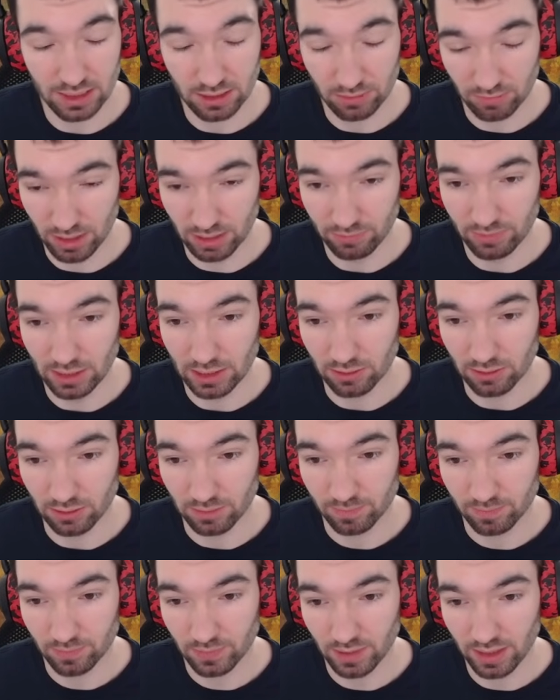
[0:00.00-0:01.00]
It's really, really good.
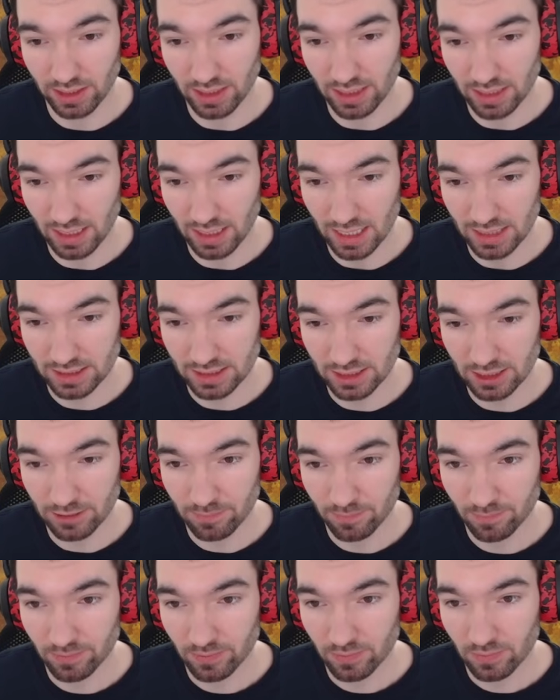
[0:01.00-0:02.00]
And then lastly,
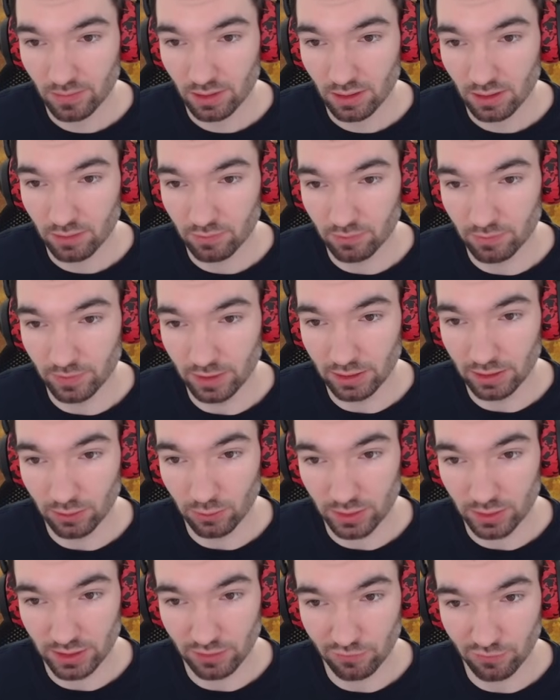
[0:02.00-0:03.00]

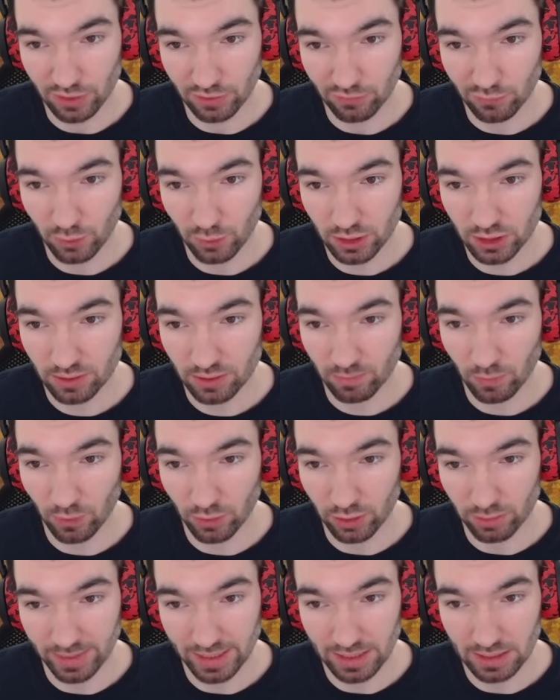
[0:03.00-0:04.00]
use Infinite Forge.
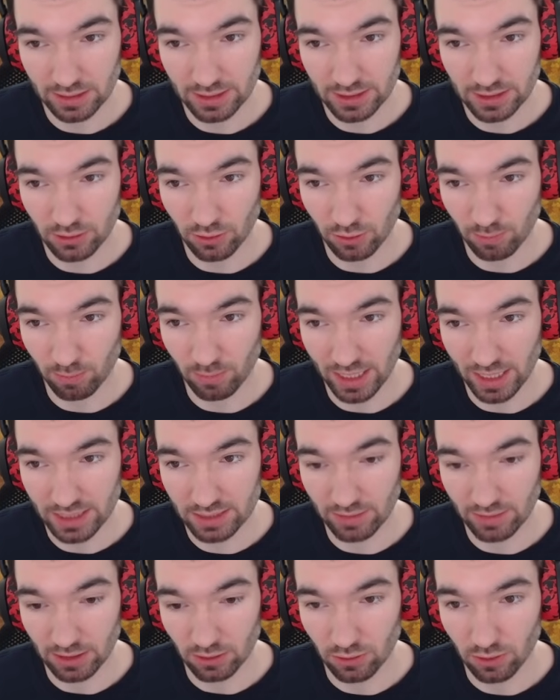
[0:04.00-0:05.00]
Automatically stock
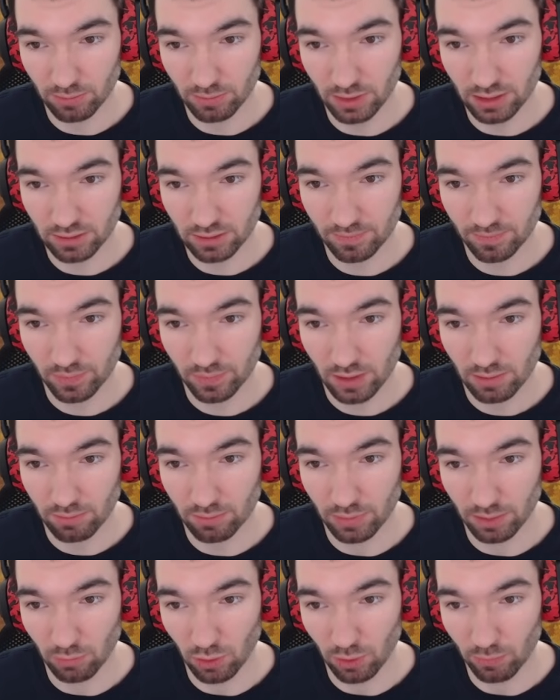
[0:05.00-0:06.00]
blades while in combat.
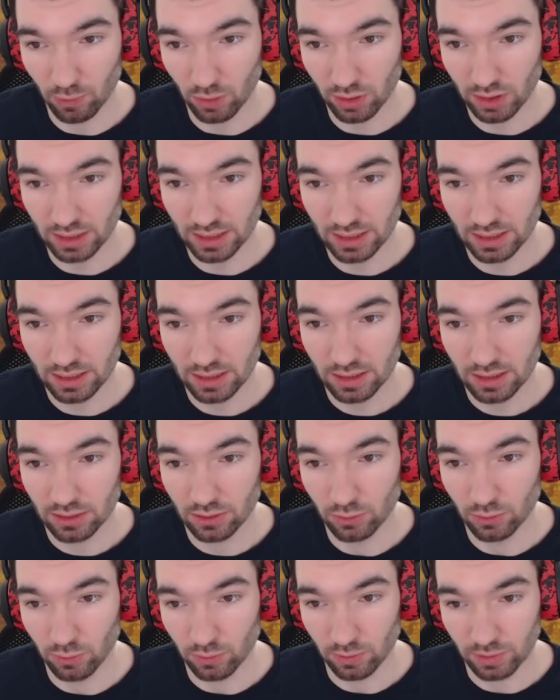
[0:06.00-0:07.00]
But more importantly,
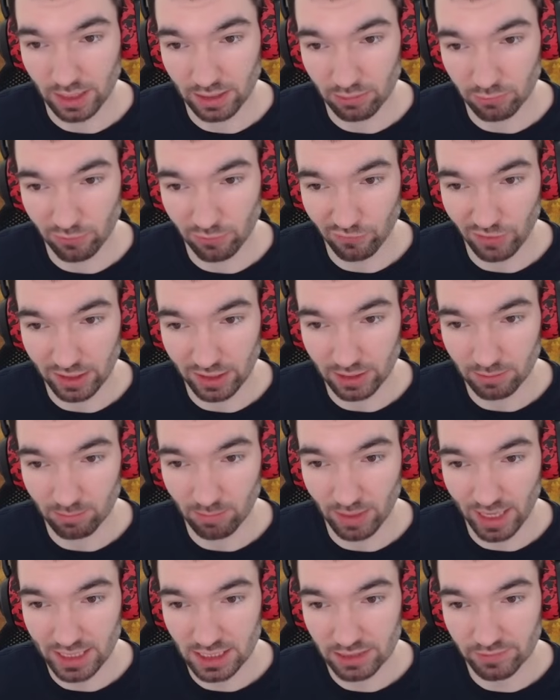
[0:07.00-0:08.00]
you get refunded
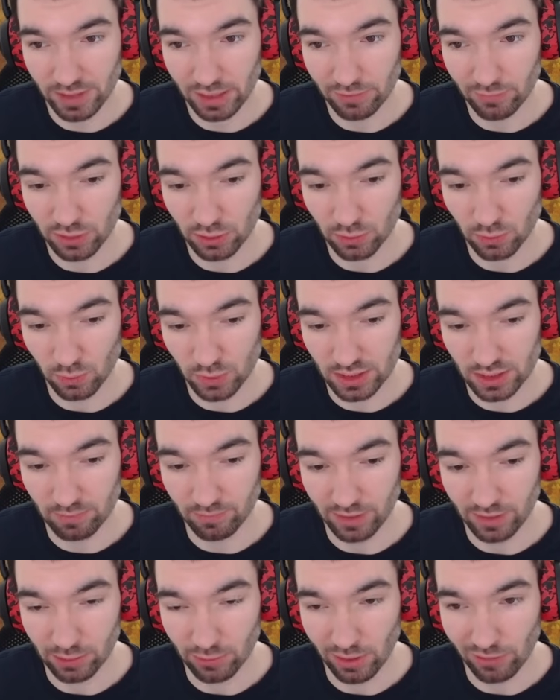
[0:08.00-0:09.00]
blades whenever you use
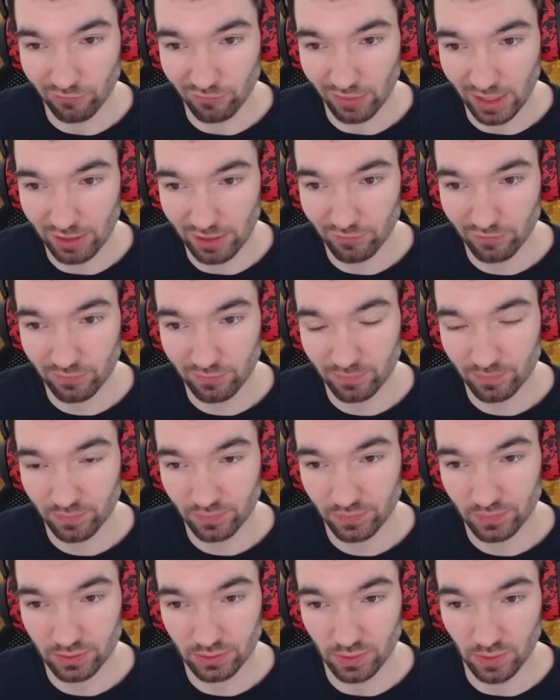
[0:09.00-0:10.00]
them while you have 5.
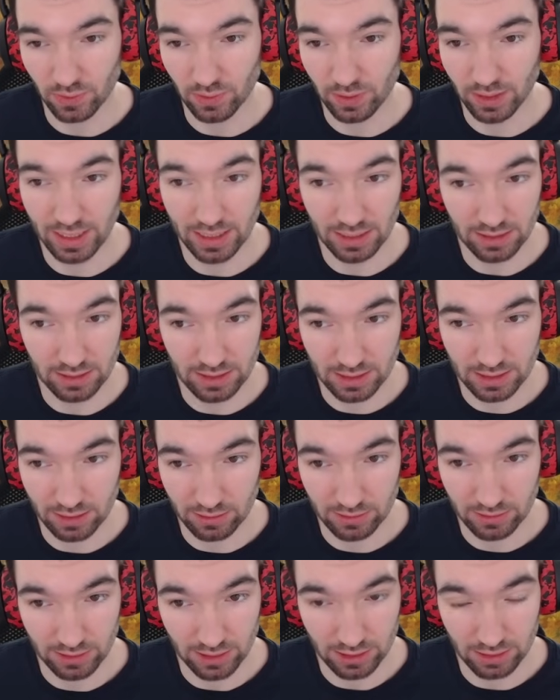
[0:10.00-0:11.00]
So, and it
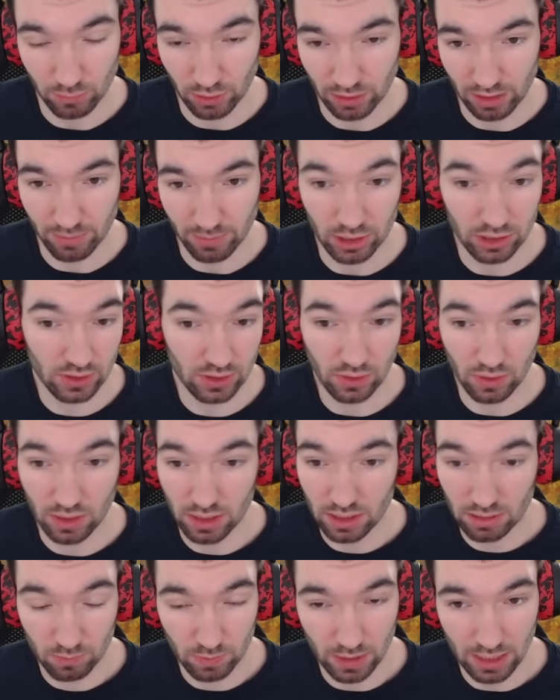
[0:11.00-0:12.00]
does more damage. So
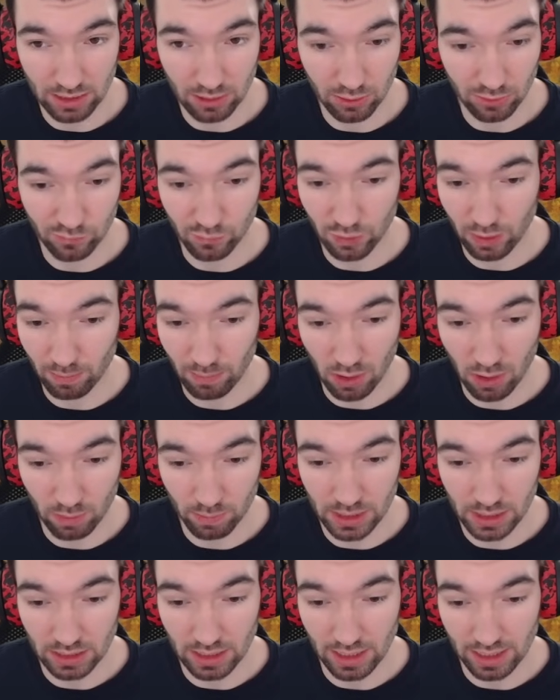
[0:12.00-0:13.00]
really good for a power
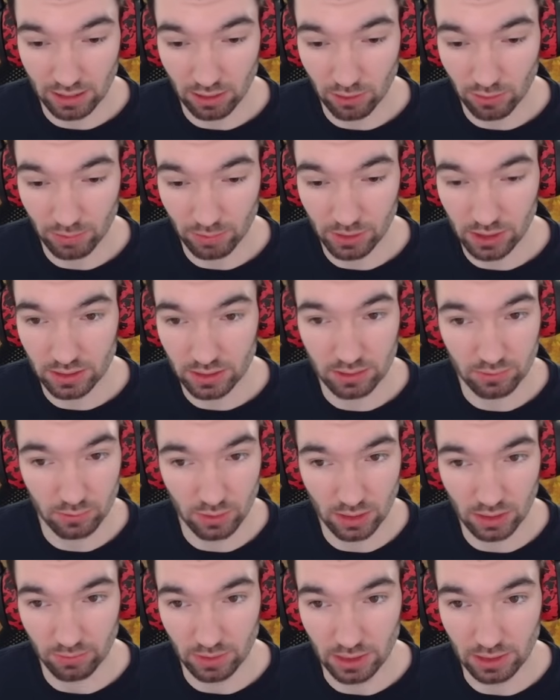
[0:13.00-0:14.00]
build like our build.
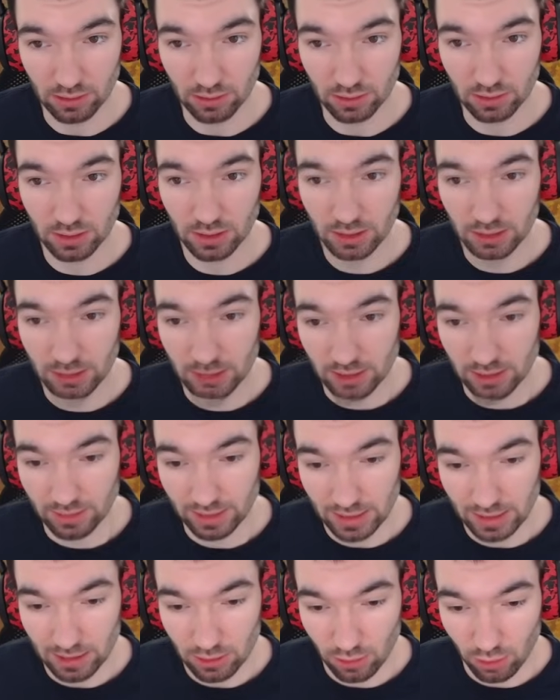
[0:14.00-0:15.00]
Really, really good.
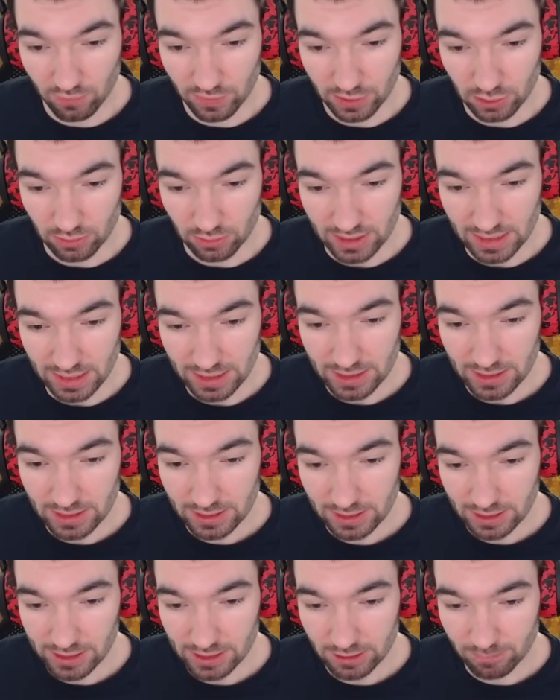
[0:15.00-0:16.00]
Quickly go over the utility
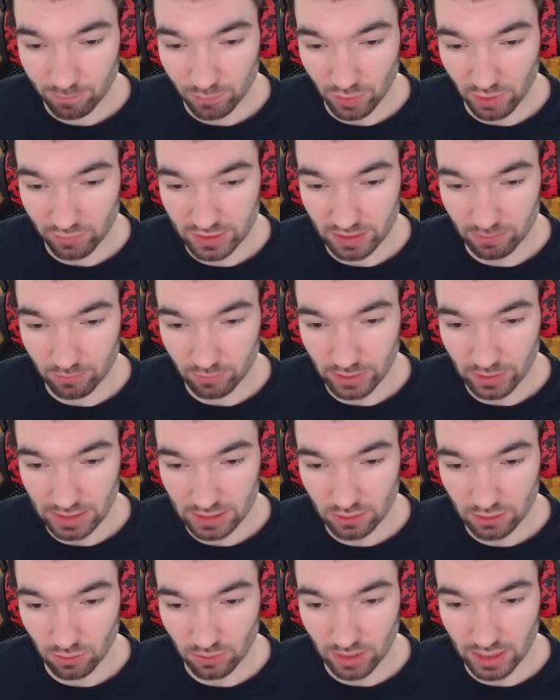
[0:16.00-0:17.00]
skills. You have some really
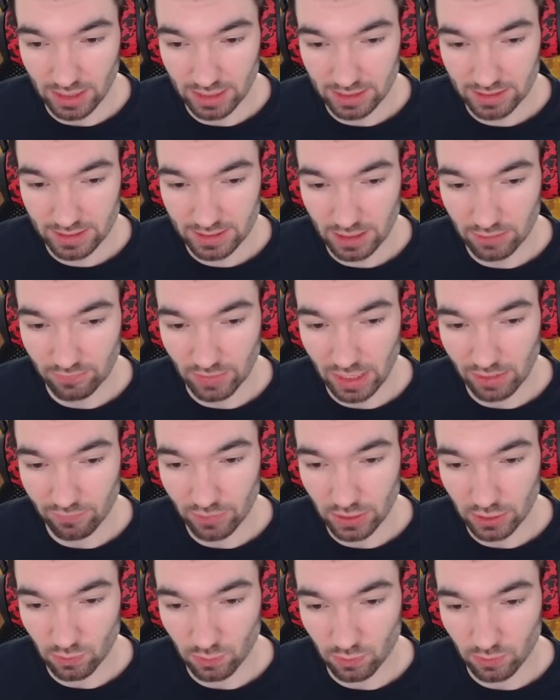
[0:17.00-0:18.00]
strong healing skill
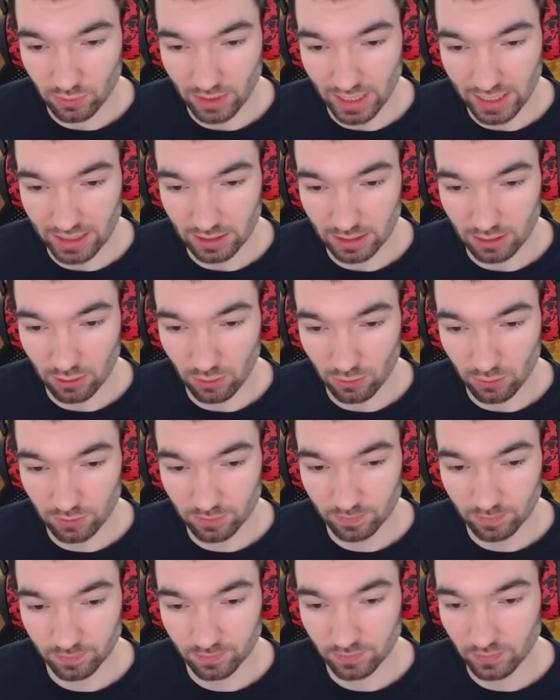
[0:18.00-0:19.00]
whenever you create a clone
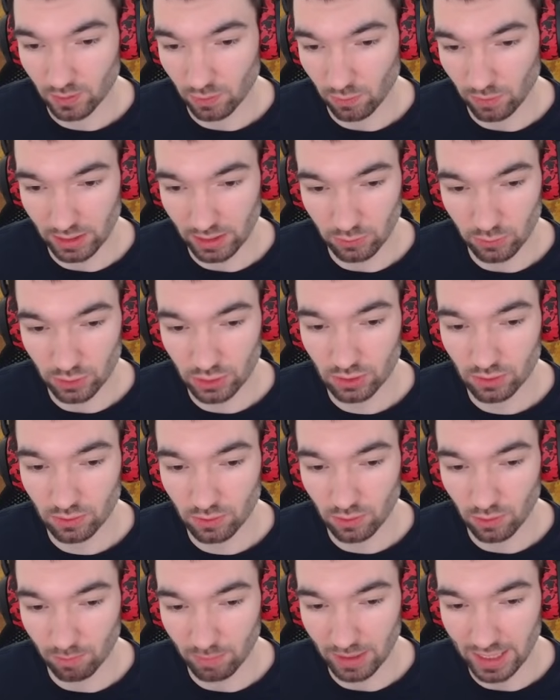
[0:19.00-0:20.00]
or
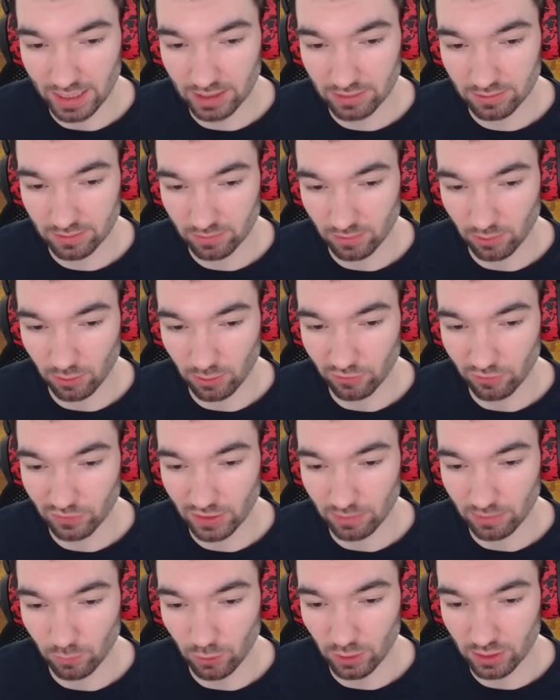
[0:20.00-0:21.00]
illusion or blade. All of
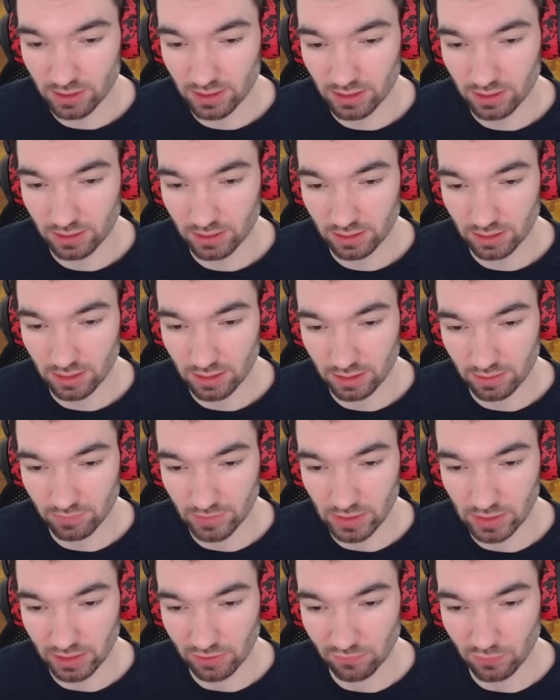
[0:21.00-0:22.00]
that works.
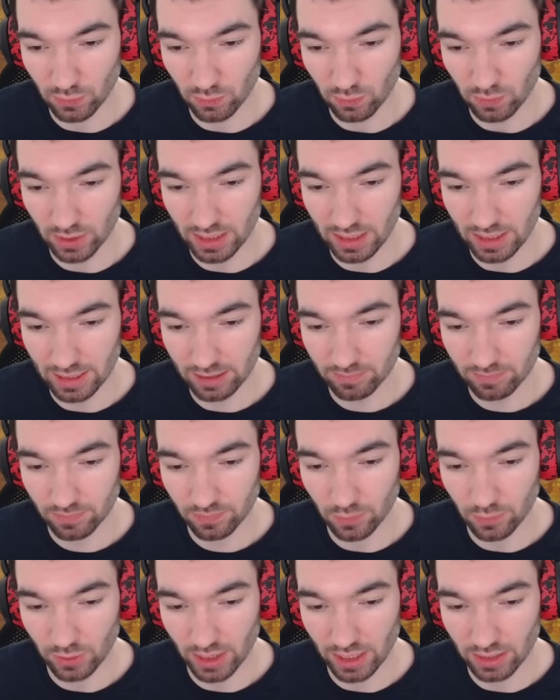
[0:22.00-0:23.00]
Will give you healing.
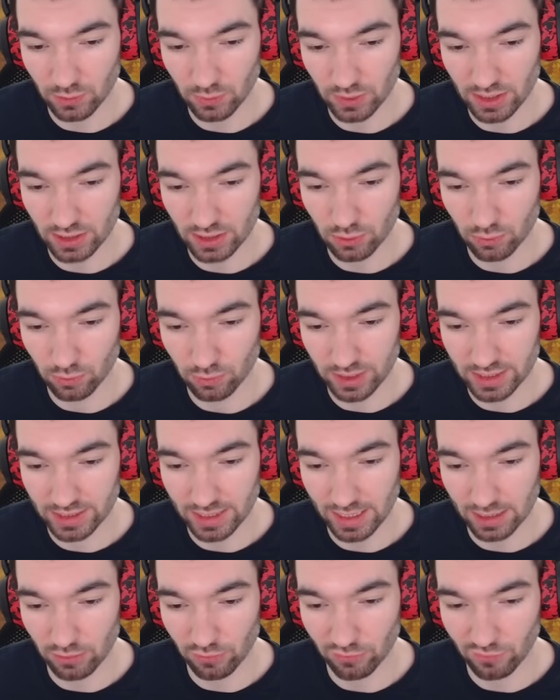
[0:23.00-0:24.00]
You can use it to
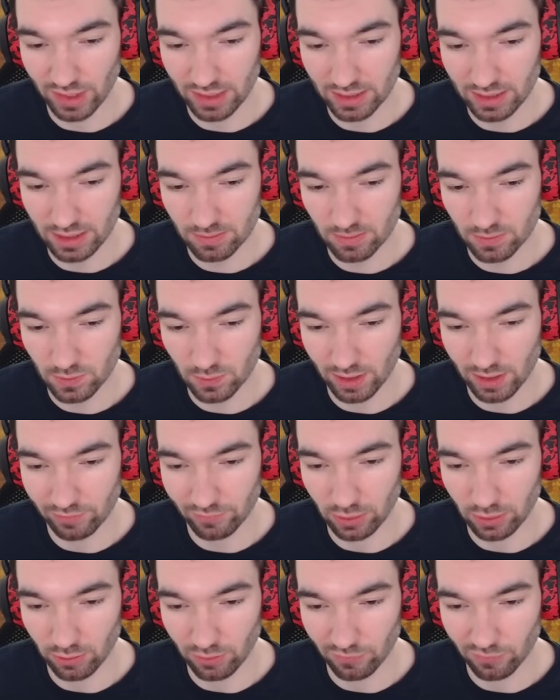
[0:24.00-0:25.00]
reset your phantasms. You
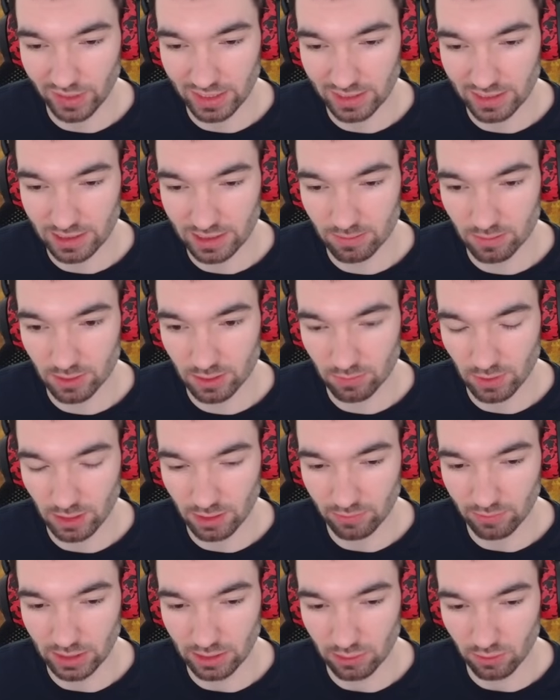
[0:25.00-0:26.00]
have a lot of phantasms.
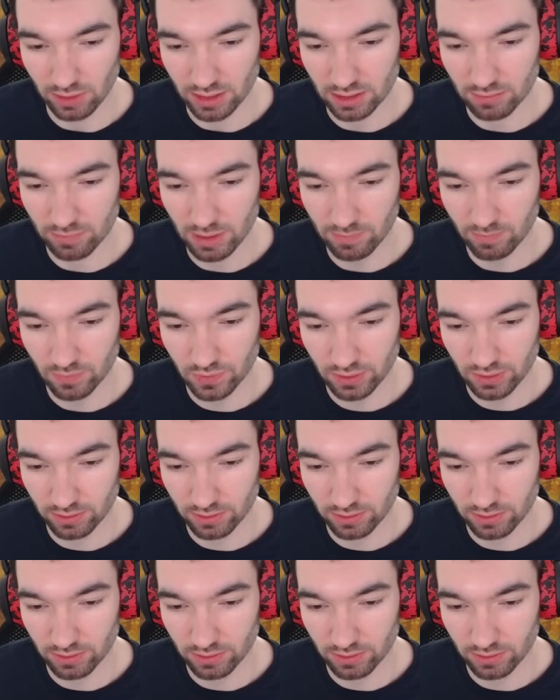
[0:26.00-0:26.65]
Really, really good as well.